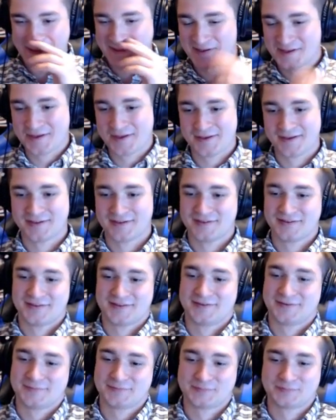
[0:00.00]

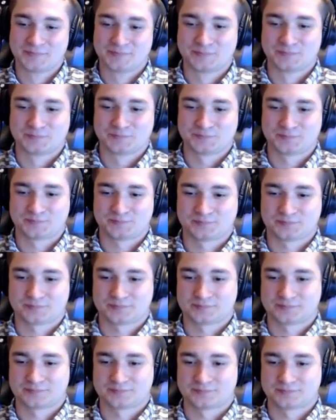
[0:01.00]

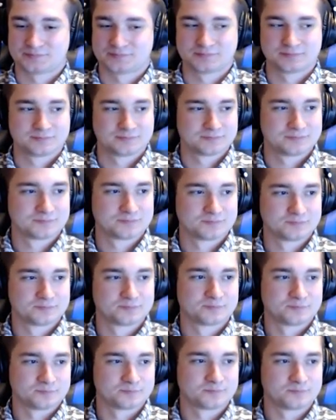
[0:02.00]

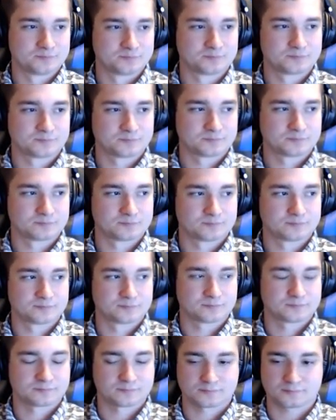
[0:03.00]

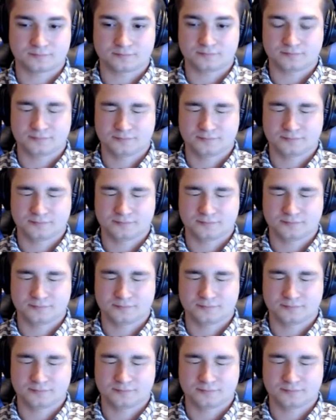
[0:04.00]
(not speaking)